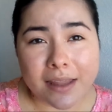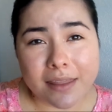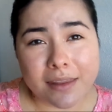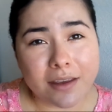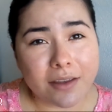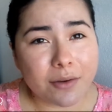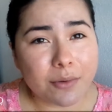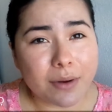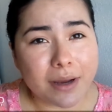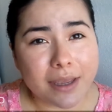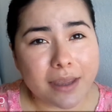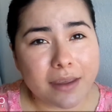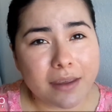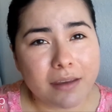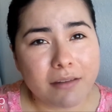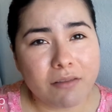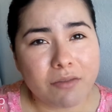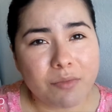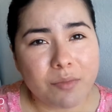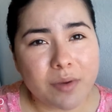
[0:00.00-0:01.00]
other one can
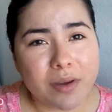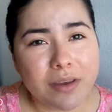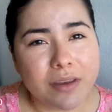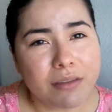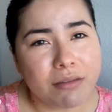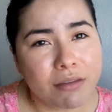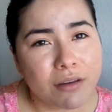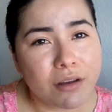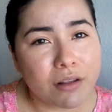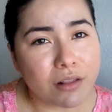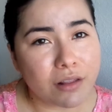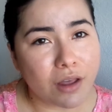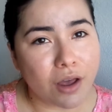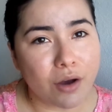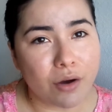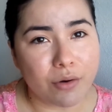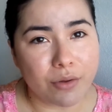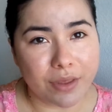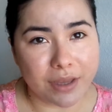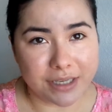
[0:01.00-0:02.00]
give me the
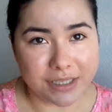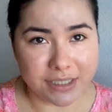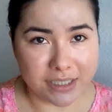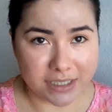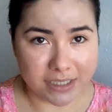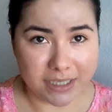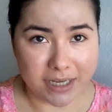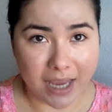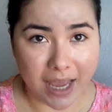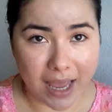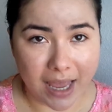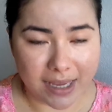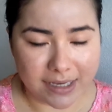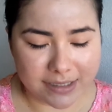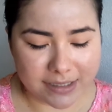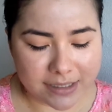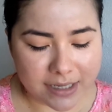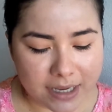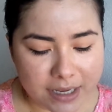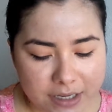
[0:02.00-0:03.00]
glow that Gigi
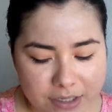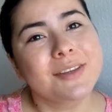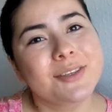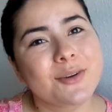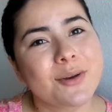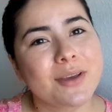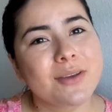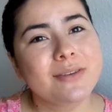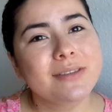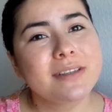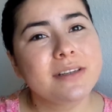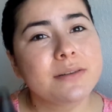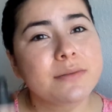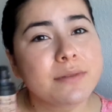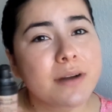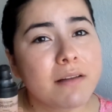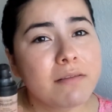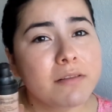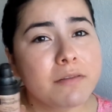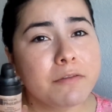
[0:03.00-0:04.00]
has. So I used the
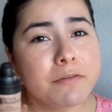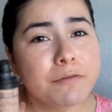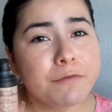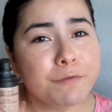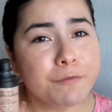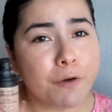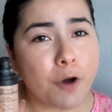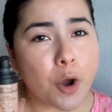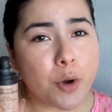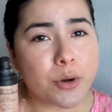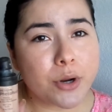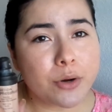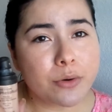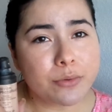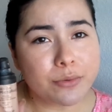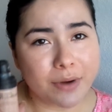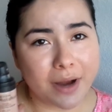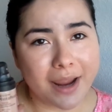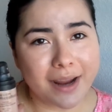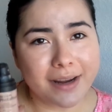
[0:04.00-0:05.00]
Red Photo
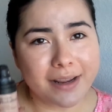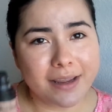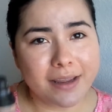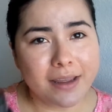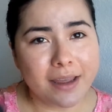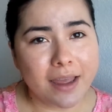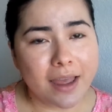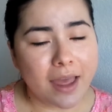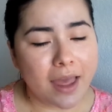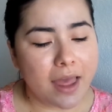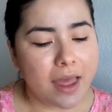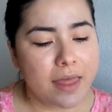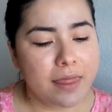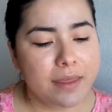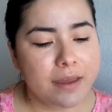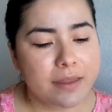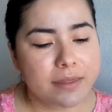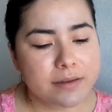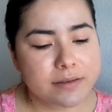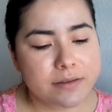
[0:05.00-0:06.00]
Ready and
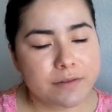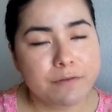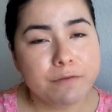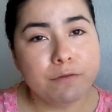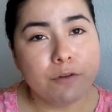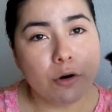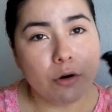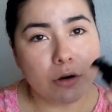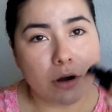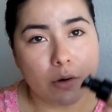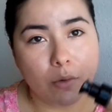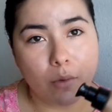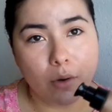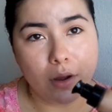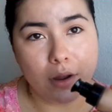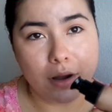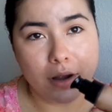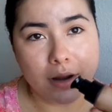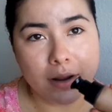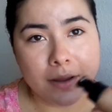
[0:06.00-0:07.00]
then the Sephora
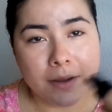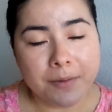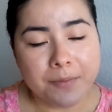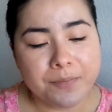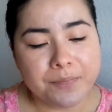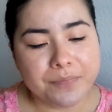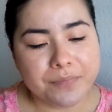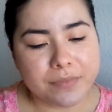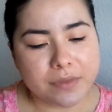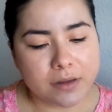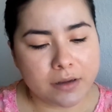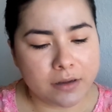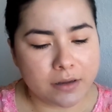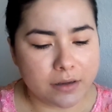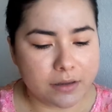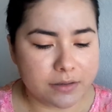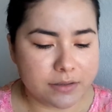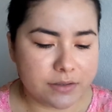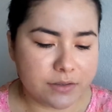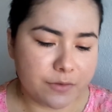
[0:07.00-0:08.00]
one,
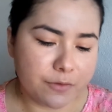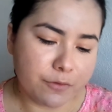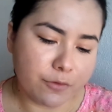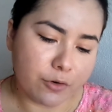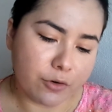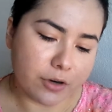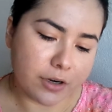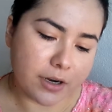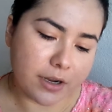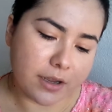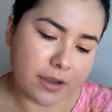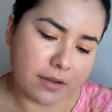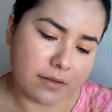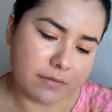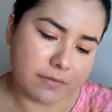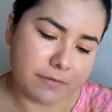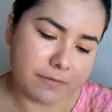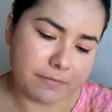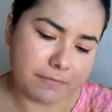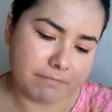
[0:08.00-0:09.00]
Sephora
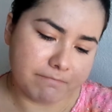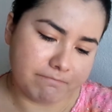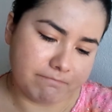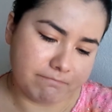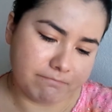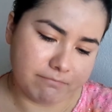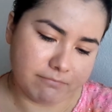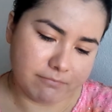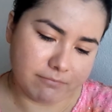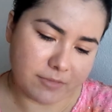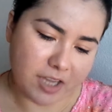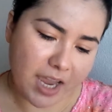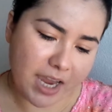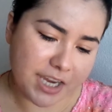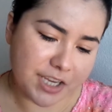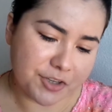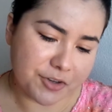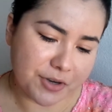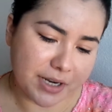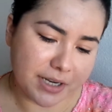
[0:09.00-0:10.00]

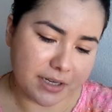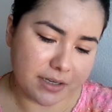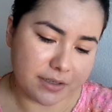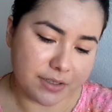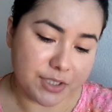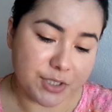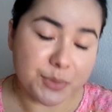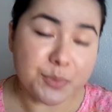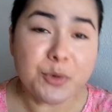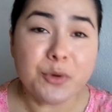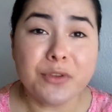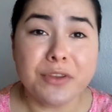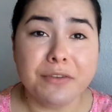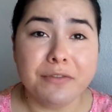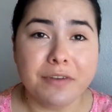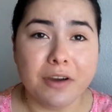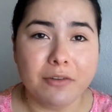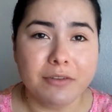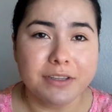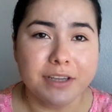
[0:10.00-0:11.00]
Hydrating and Smoothing
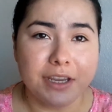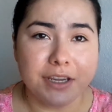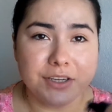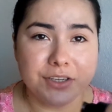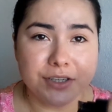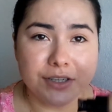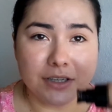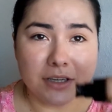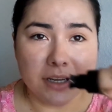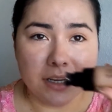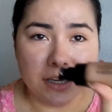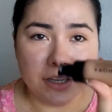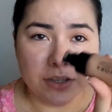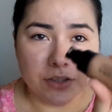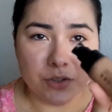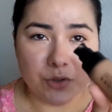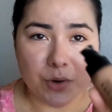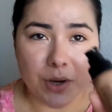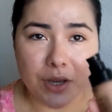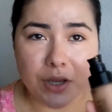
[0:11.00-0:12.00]
Foundation.
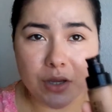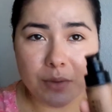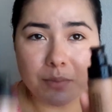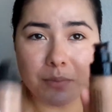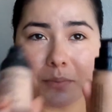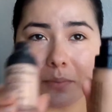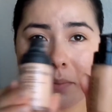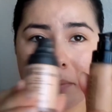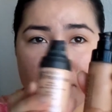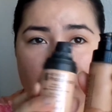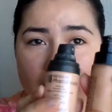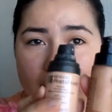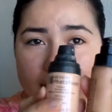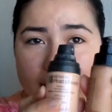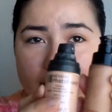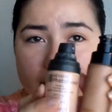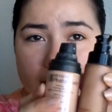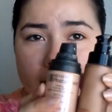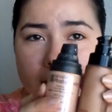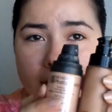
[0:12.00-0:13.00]
So I
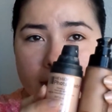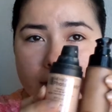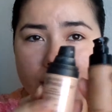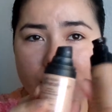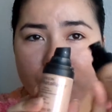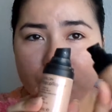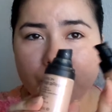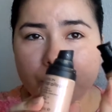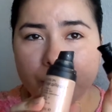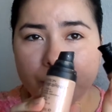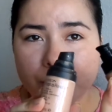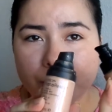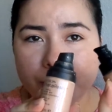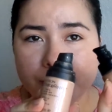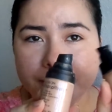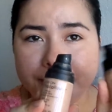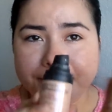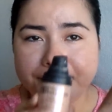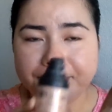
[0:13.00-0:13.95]
mixed these two.